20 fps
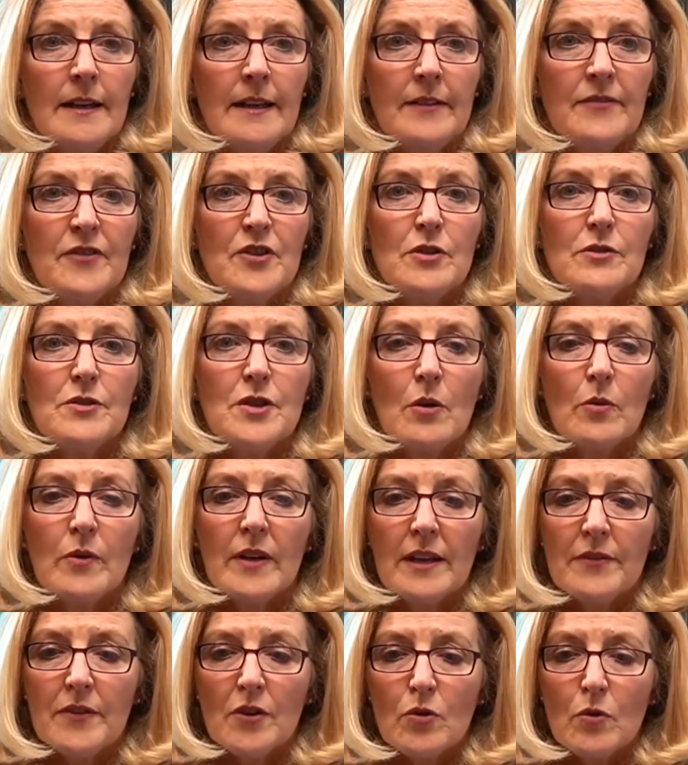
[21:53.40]
If you don't
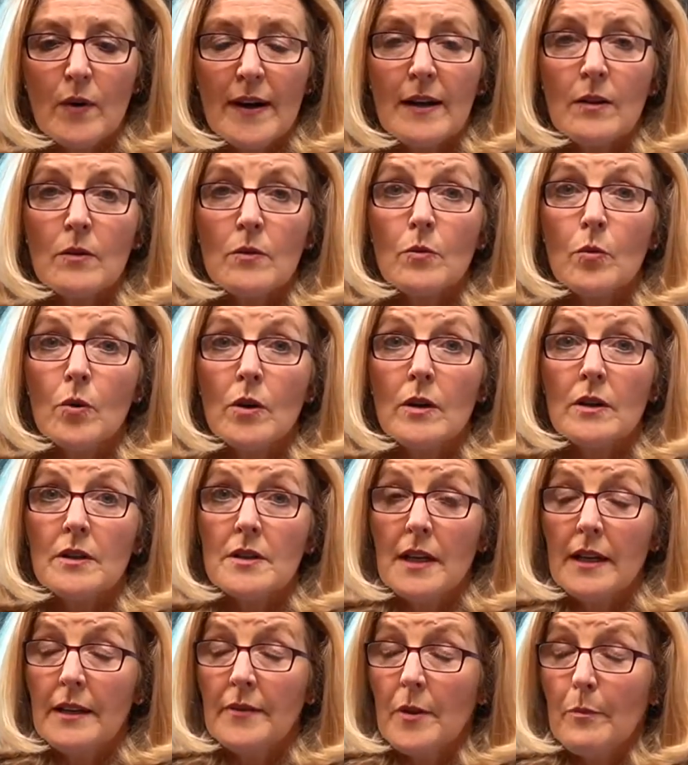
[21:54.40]
get the
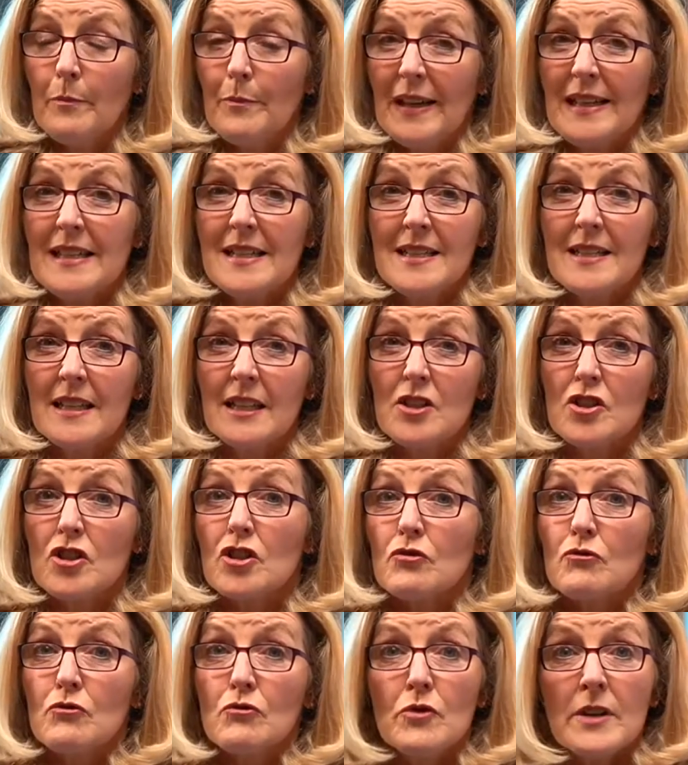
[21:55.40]
groundwork and the basics
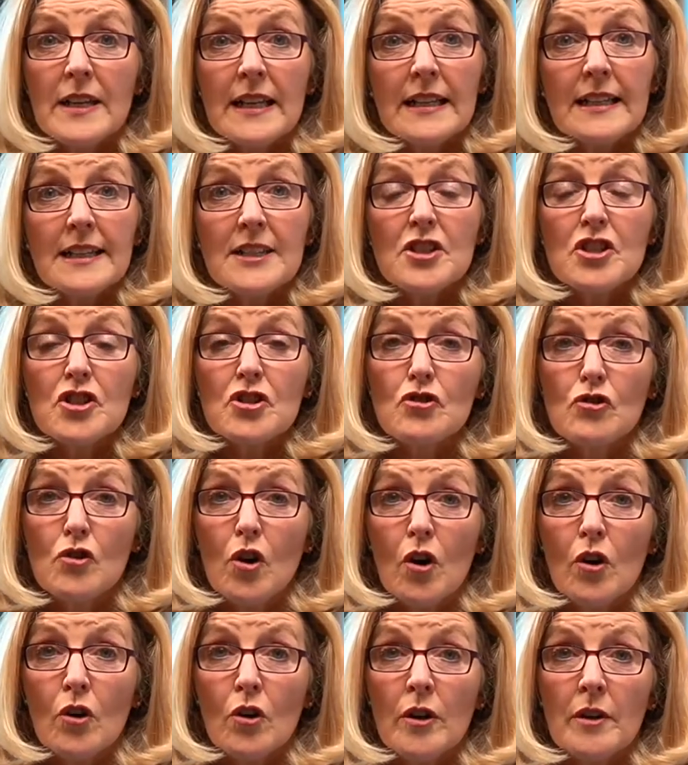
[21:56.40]
really
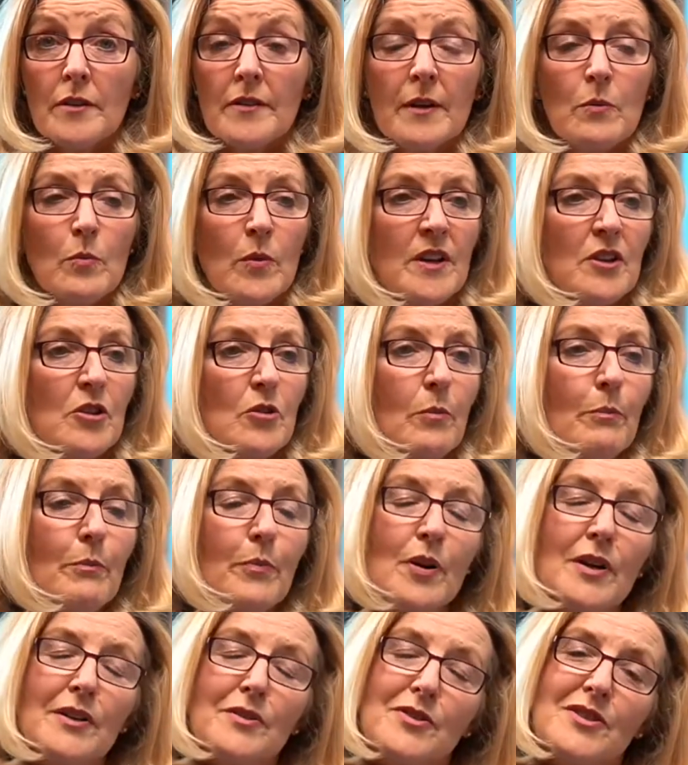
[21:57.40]
strong, then when you're
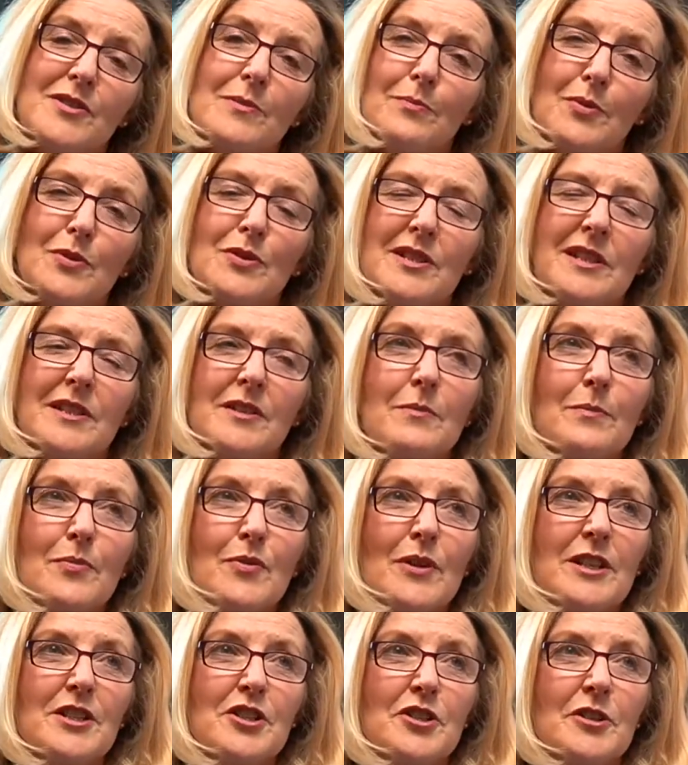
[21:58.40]
put under
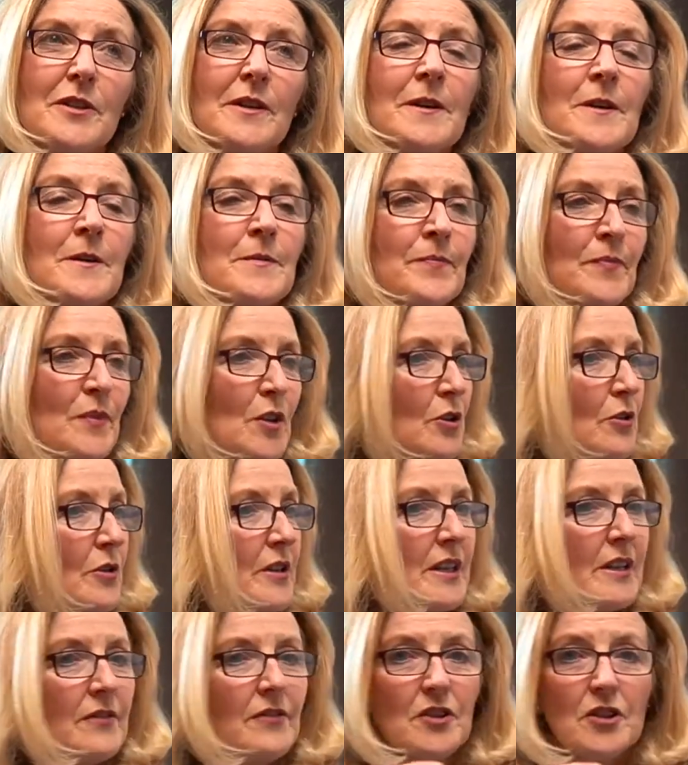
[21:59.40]
pressure, you're
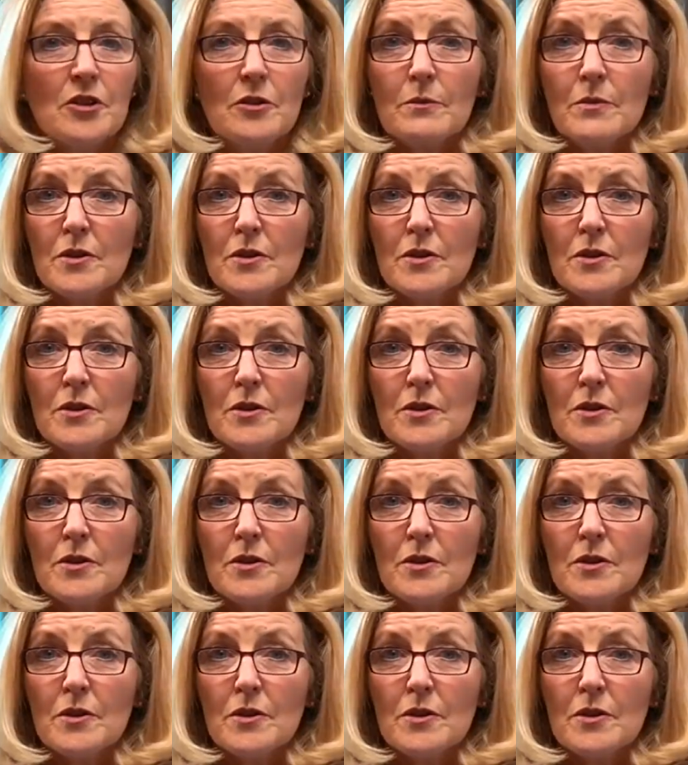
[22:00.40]
given your